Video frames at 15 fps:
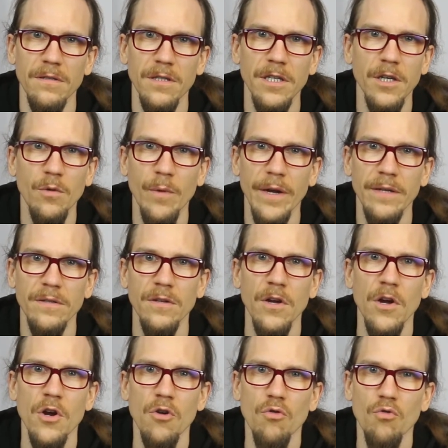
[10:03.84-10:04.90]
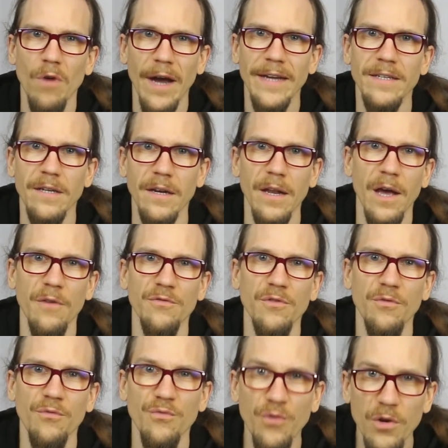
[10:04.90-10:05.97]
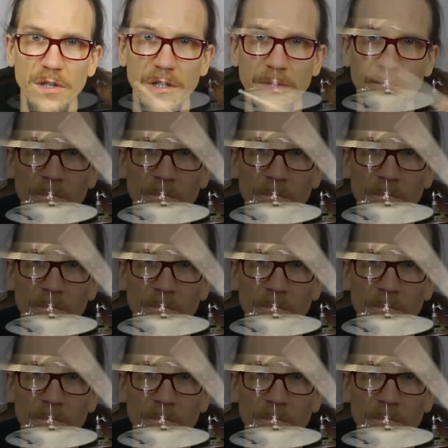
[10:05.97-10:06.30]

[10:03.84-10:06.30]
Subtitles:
sequence right, left, foot.